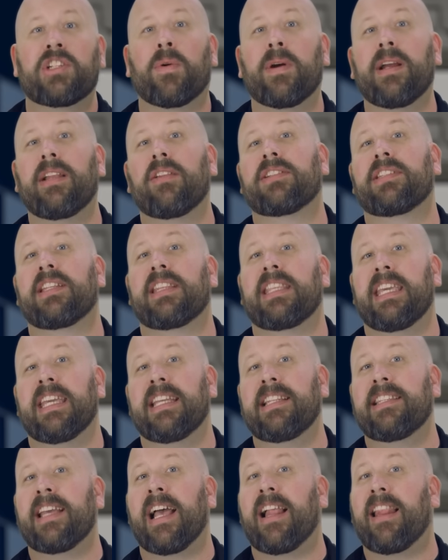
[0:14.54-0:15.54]
story looks at the
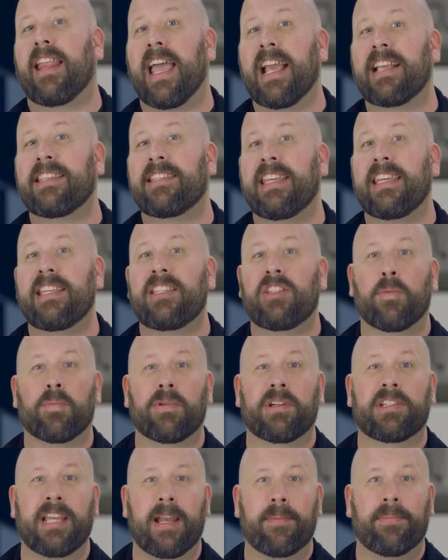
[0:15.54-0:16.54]
Intel Xe
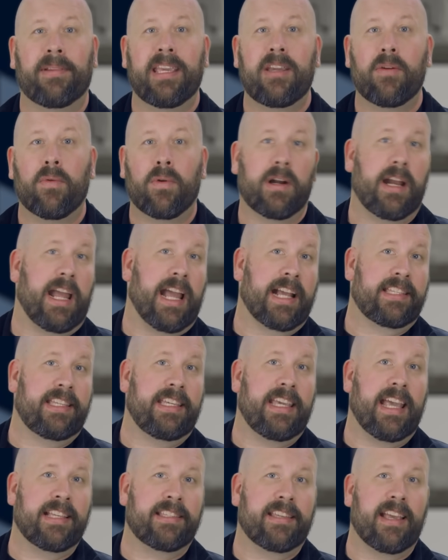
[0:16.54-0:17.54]
Super Sampling or
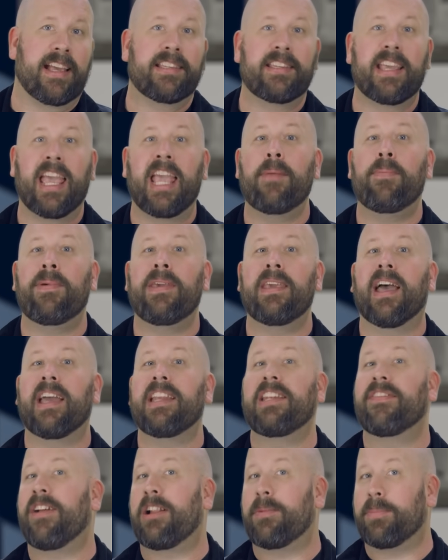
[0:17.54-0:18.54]
XESS API
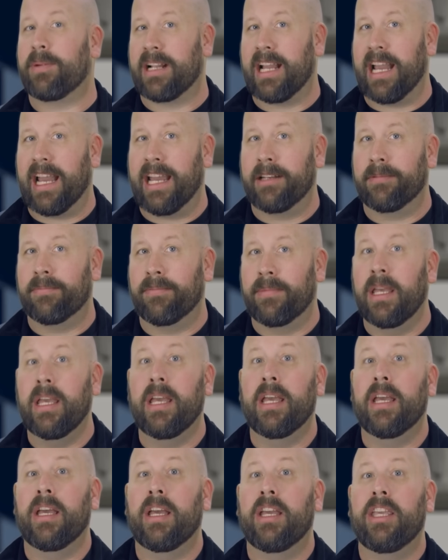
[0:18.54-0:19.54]
Developer Guide.
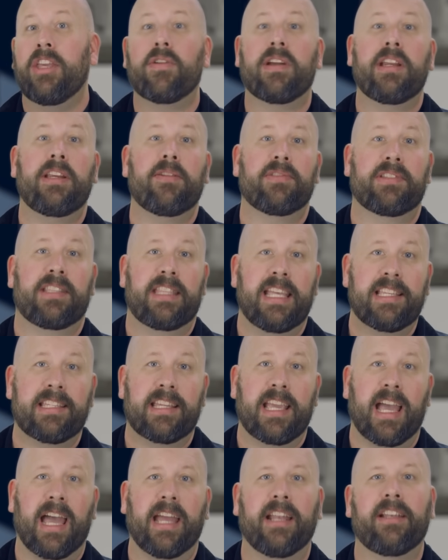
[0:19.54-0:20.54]
You can use this
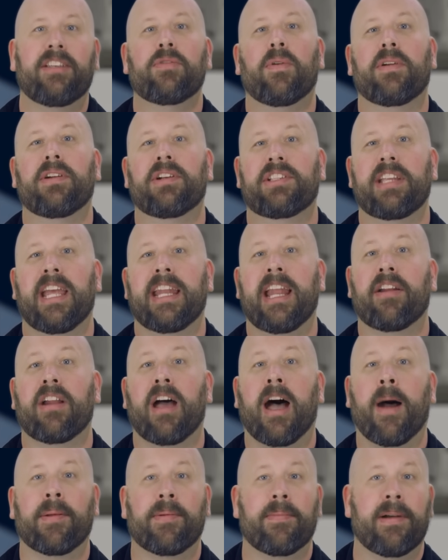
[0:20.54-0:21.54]
guide to understand how to
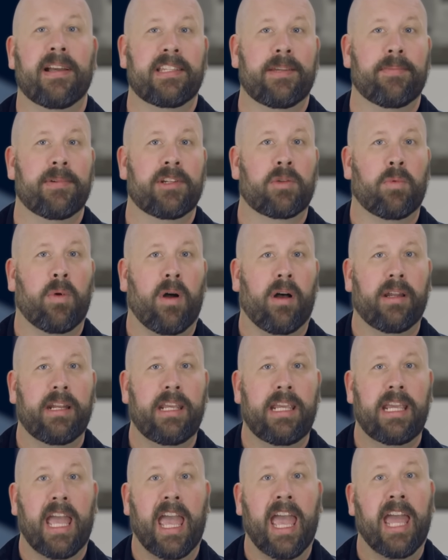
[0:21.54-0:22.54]
optimize image
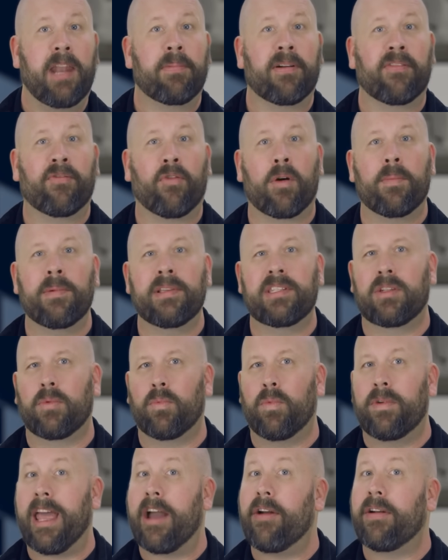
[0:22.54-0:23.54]
quality and performance
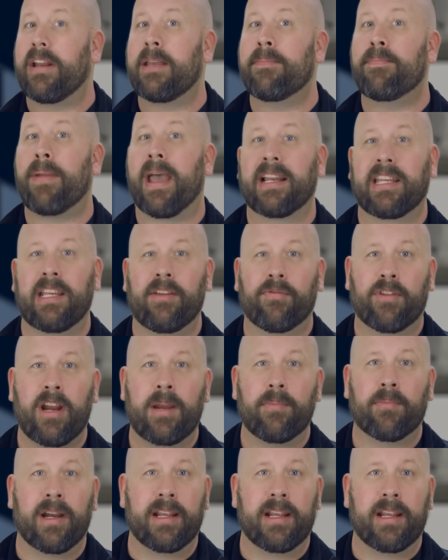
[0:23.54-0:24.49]
without impacting frame